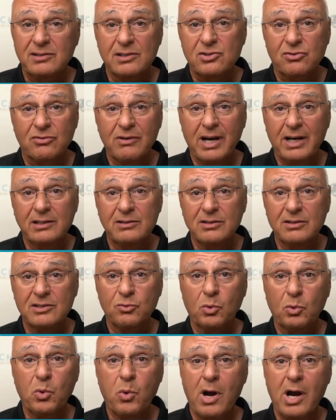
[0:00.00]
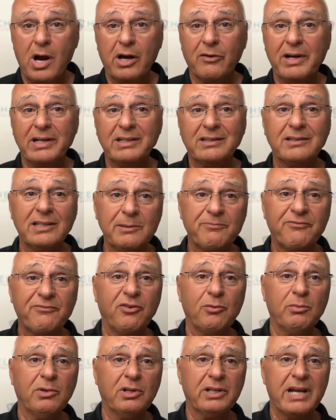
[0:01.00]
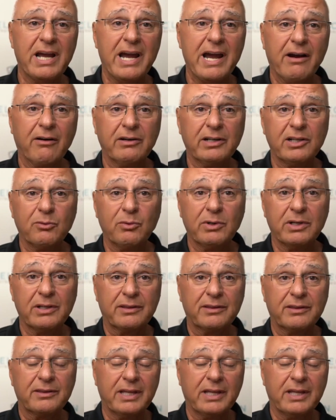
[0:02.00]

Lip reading: strategies require a deep familiarity with